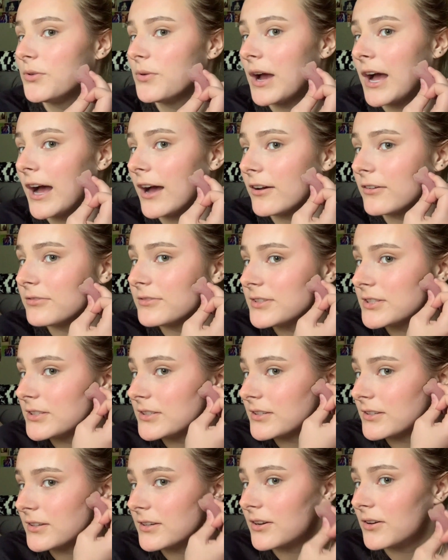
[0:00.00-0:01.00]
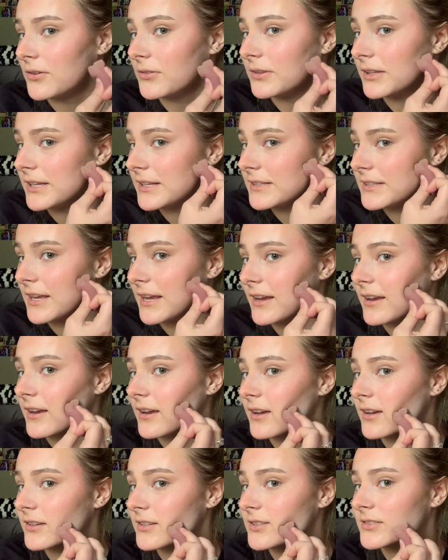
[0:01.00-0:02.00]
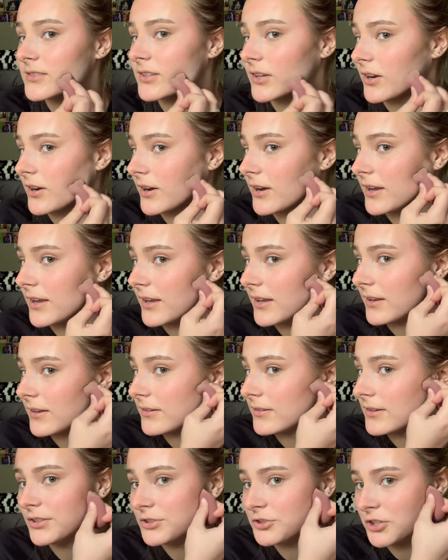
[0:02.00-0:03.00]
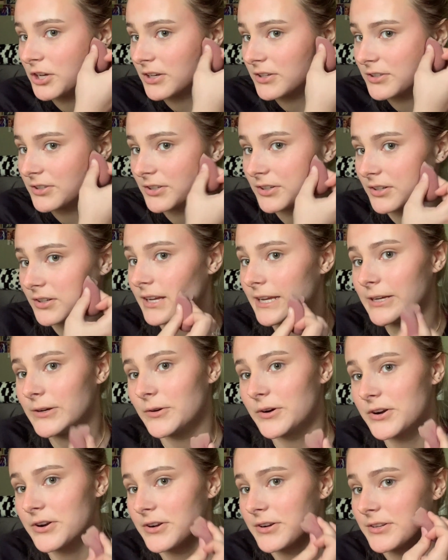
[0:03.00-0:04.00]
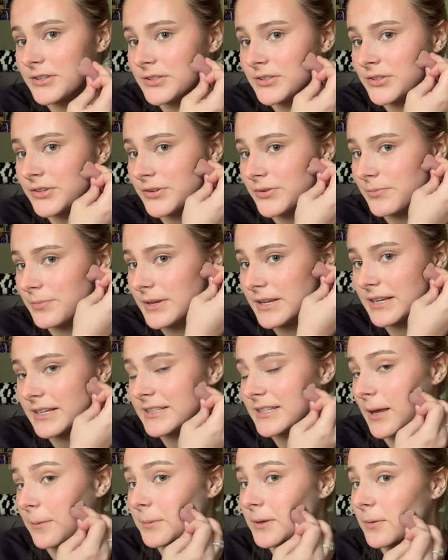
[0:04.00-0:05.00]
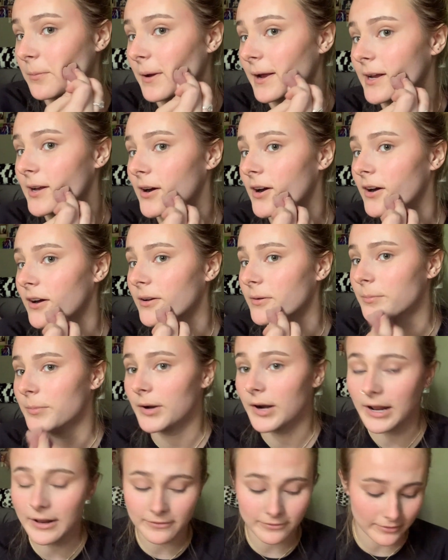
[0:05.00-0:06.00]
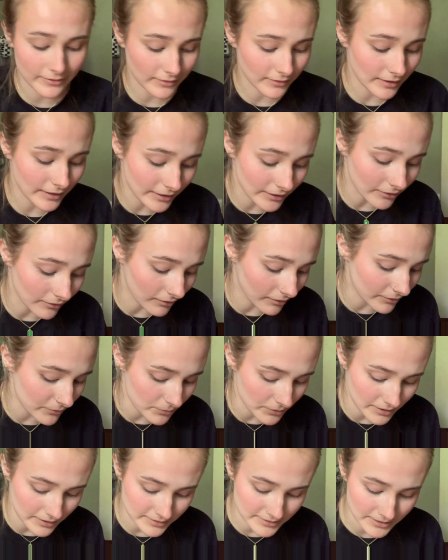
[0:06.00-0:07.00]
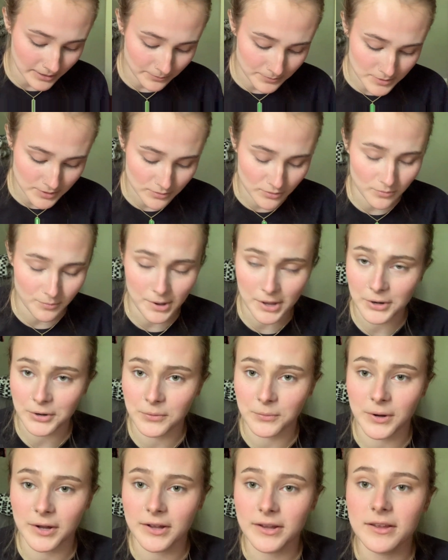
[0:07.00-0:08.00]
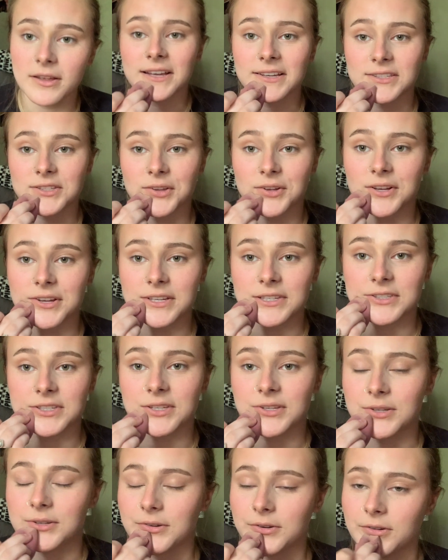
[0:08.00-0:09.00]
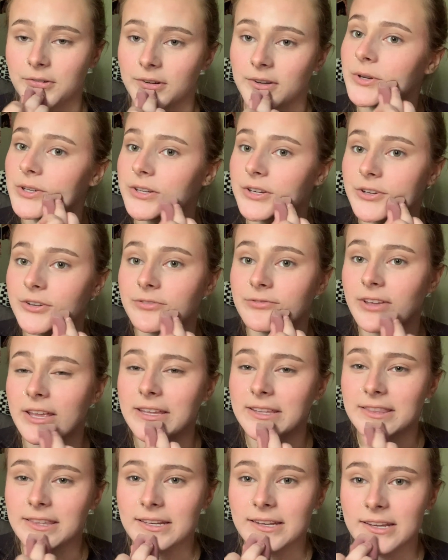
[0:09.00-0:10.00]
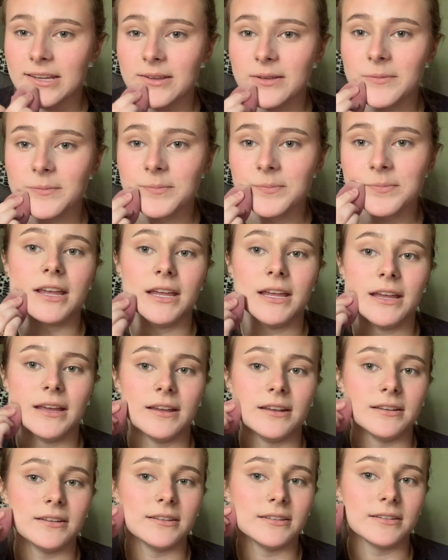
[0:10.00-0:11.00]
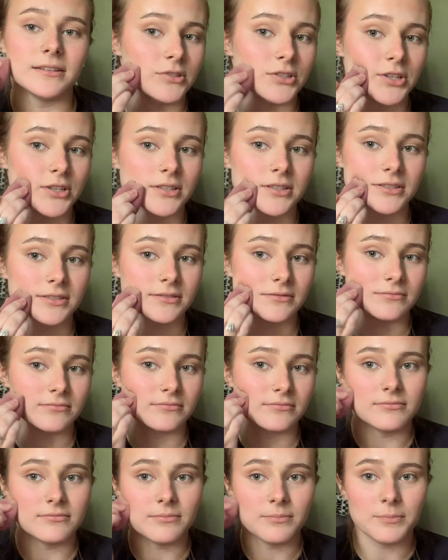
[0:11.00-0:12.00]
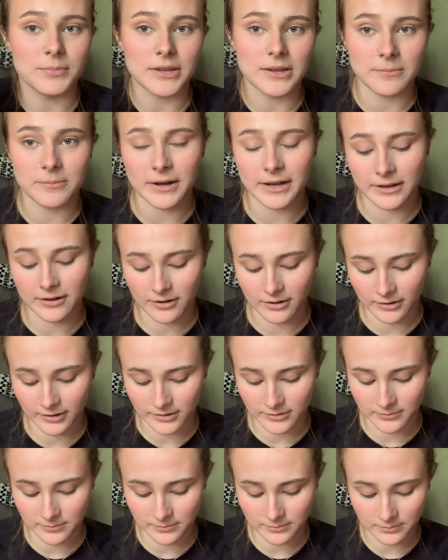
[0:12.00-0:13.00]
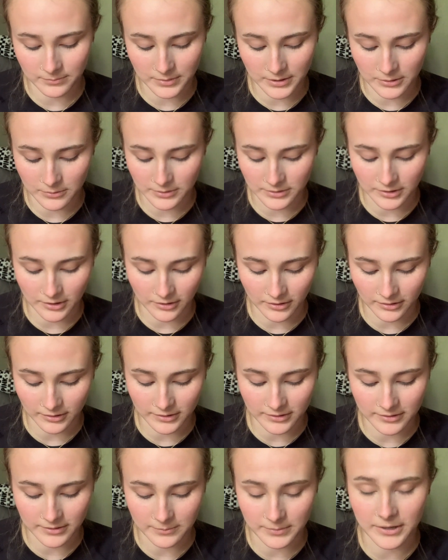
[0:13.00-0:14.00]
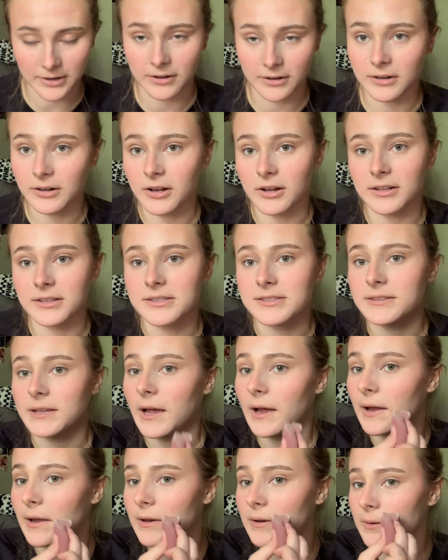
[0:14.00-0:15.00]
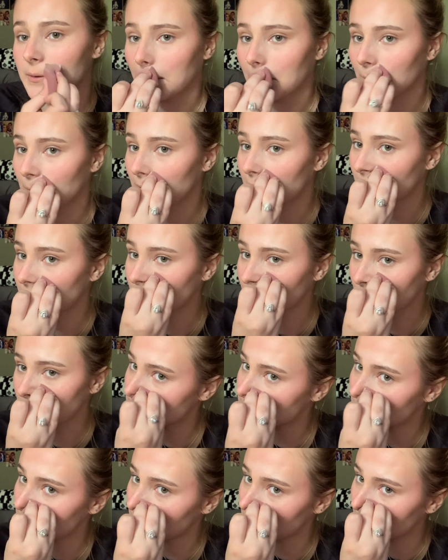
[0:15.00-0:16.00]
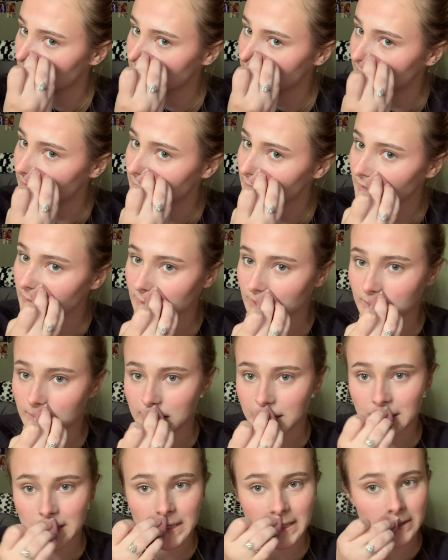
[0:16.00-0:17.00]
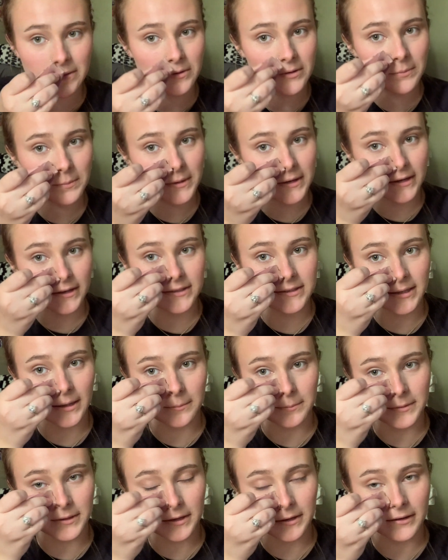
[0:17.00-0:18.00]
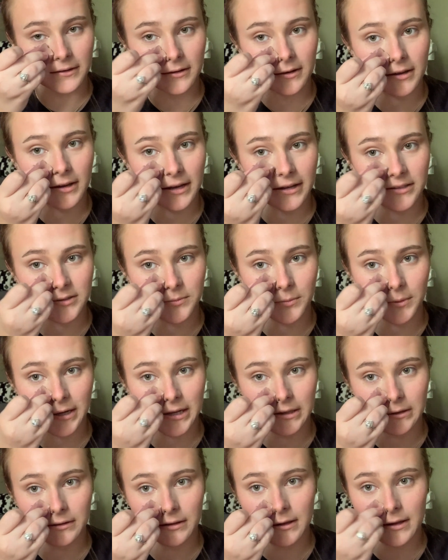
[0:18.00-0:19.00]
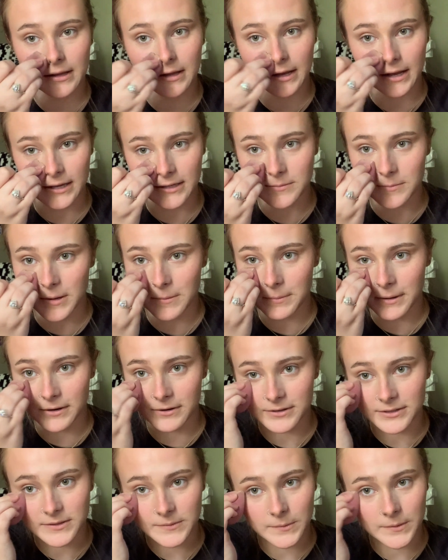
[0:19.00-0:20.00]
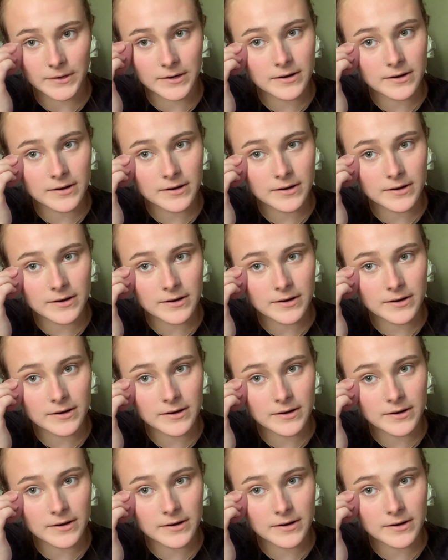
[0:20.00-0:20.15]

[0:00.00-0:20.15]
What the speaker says: have to only date a certain gender in order to be accepted by God, but I feel like God would accept you no matter what, as long as you put your faith in Him and just be by God, be with God, be on God's side or whatever. So I feel like He would be accepting as well as my parents were.